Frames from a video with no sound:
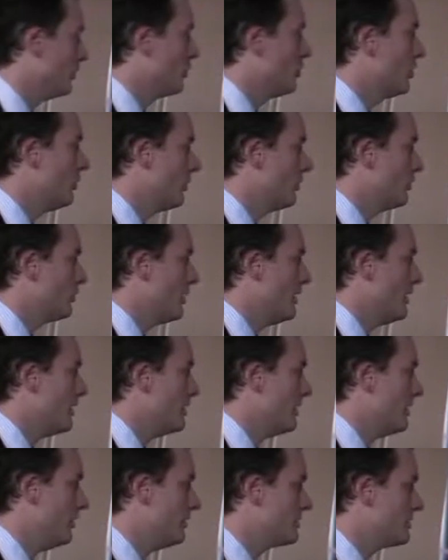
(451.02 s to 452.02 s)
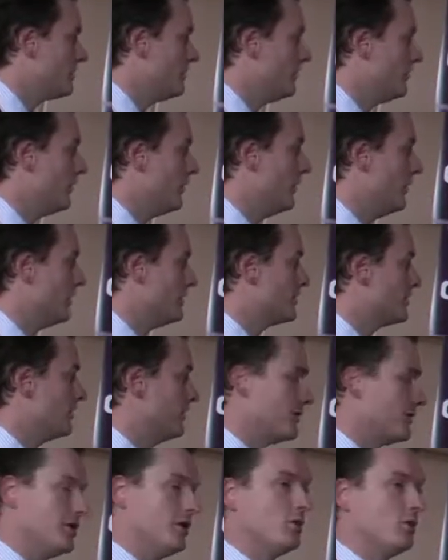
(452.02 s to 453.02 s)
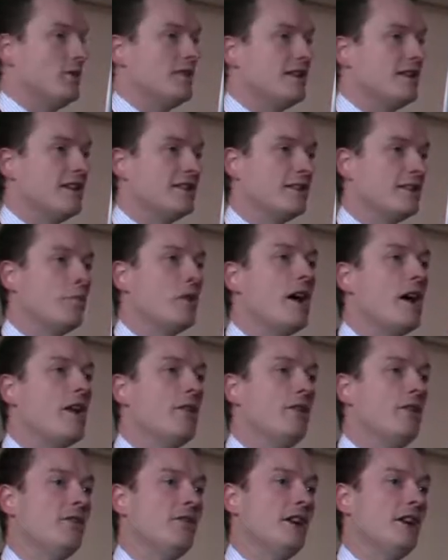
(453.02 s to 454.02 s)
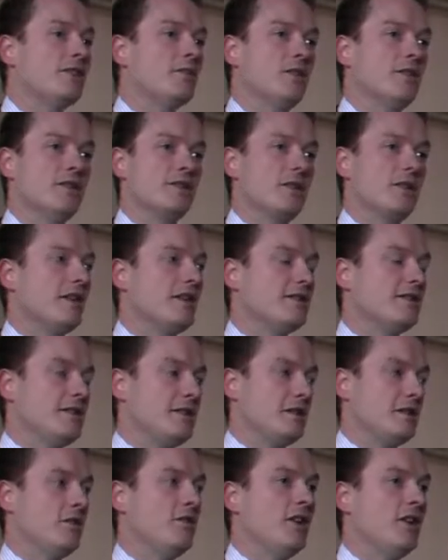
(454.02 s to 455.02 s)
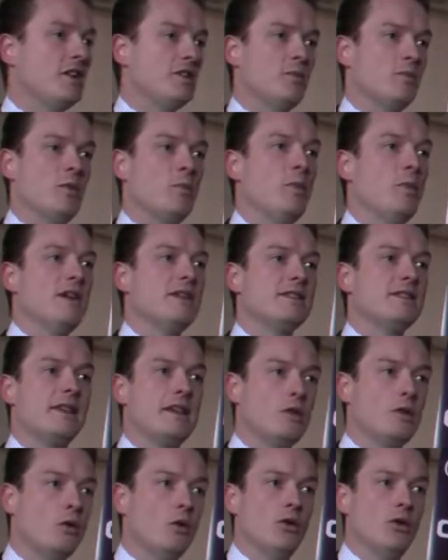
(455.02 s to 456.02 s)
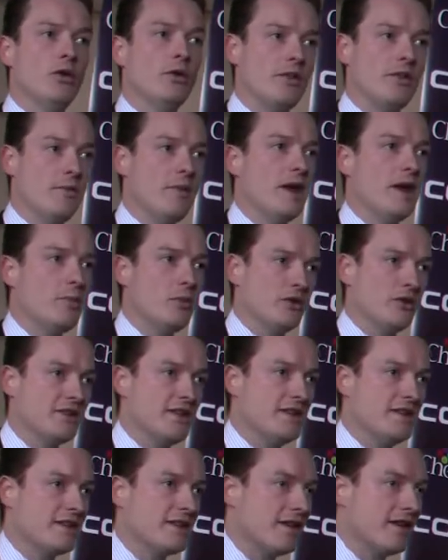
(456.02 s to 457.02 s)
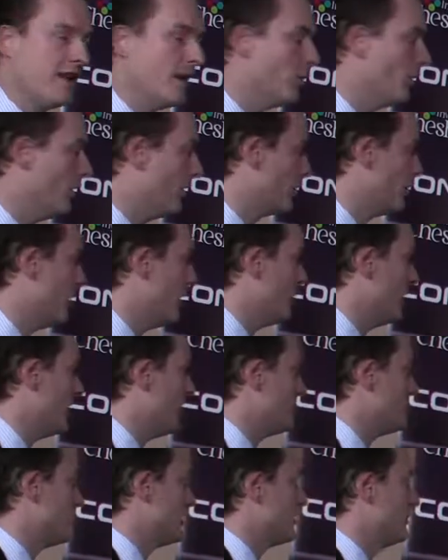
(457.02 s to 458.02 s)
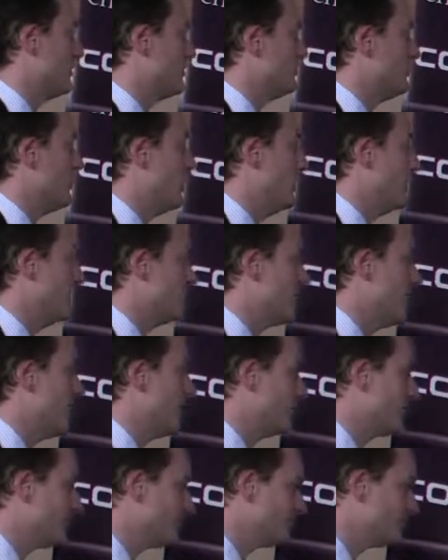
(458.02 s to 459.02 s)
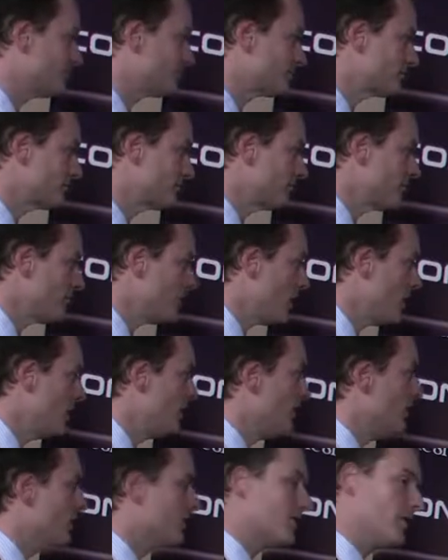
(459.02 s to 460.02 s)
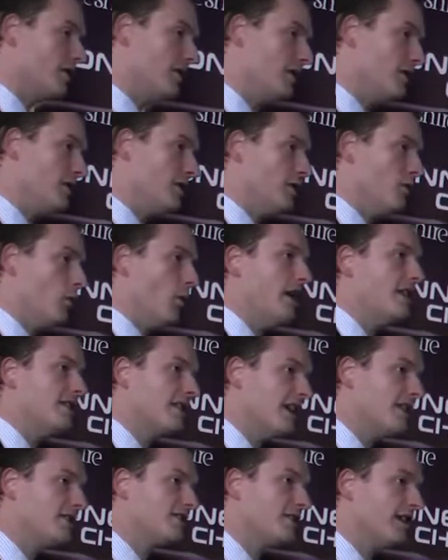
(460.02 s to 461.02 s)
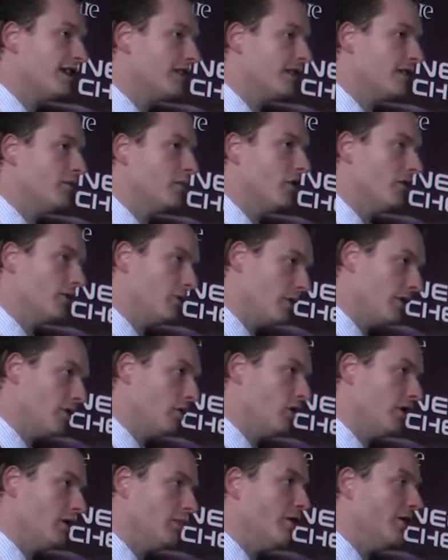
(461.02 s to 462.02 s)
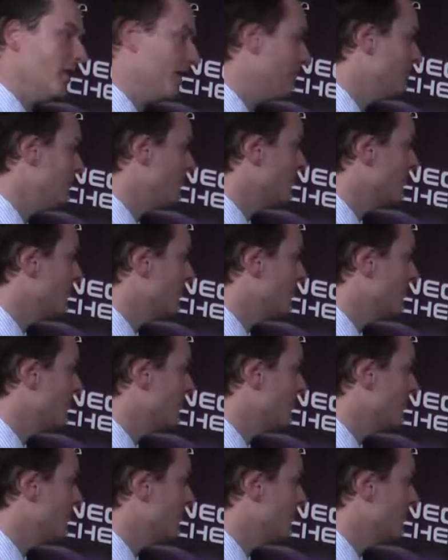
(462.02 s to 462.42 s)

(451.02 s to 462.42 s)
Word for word: Coupled with those two funding sources, we take supplier investment. So this is the investment BT or another may put into the network when we actually come to roll this out. So you, you weight that side of the model with all the money,